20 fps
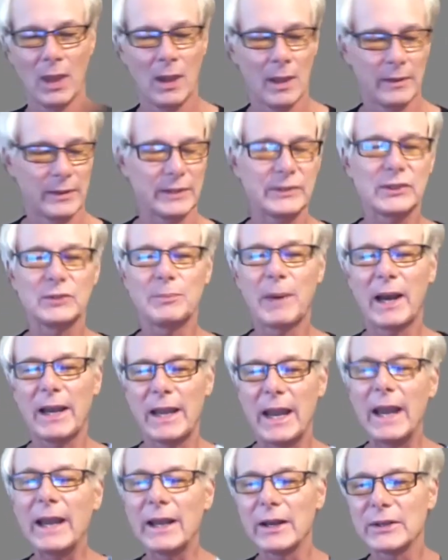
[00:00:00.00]
This is by
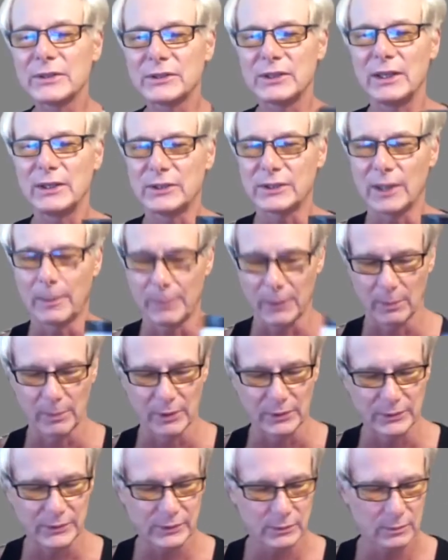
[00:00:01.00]
ASC
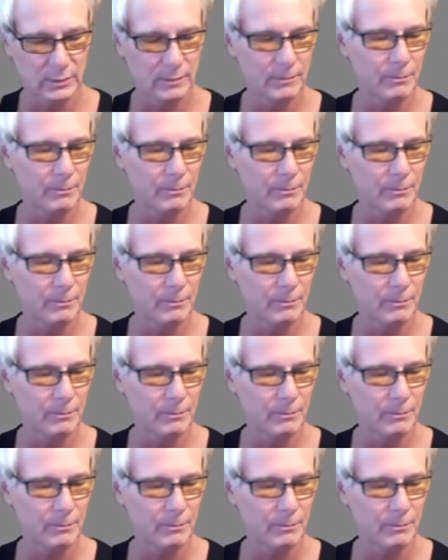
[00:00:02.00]
Supplements.